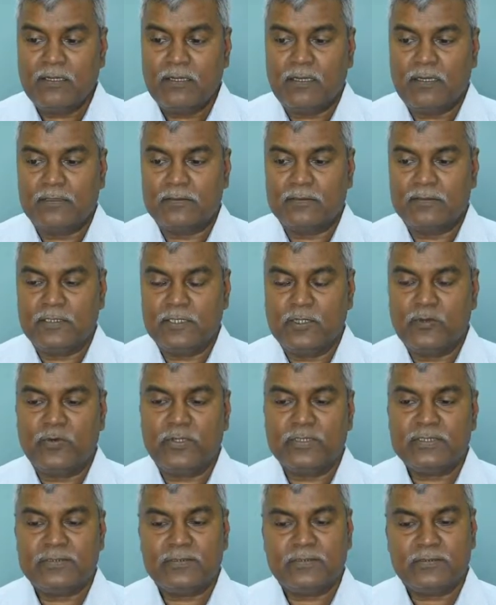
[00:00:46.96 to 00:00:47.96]
And he
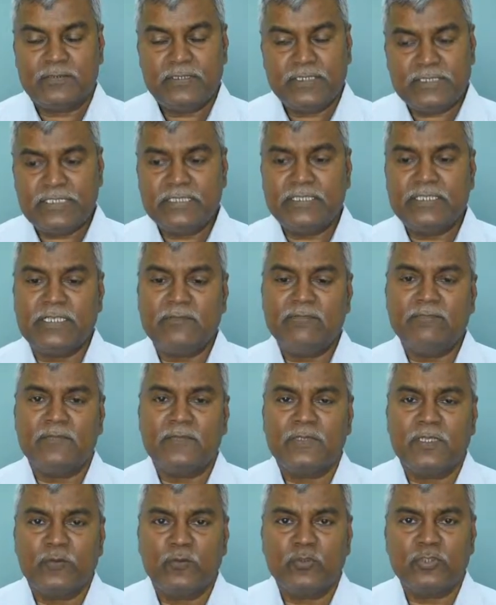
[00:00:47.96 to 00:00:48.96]
was teaching
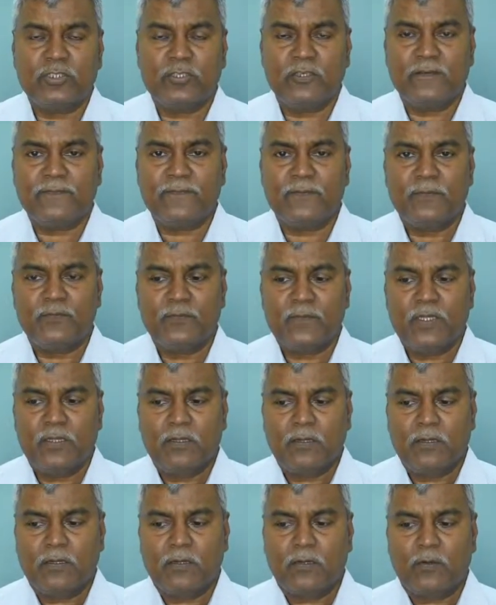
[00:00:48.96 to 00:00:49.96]
them the notion of
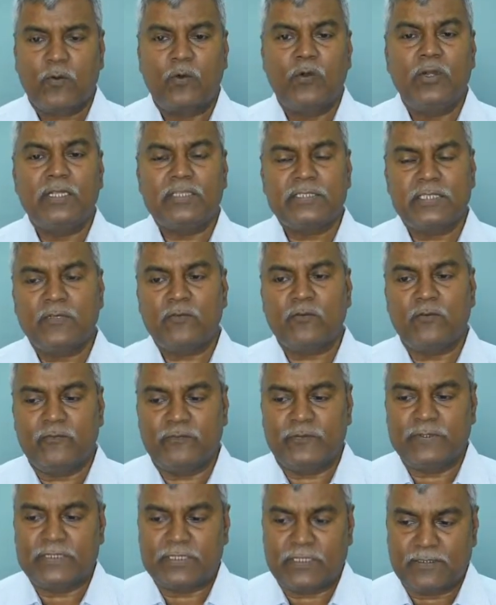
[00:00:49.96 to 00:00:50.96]
correlation
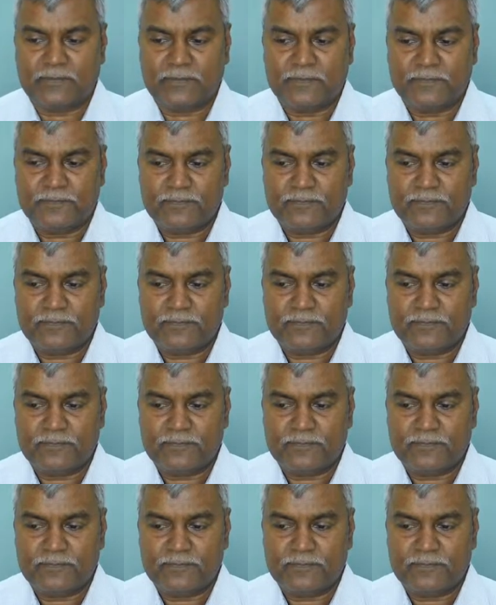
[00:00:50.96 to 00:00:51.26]
coefficient.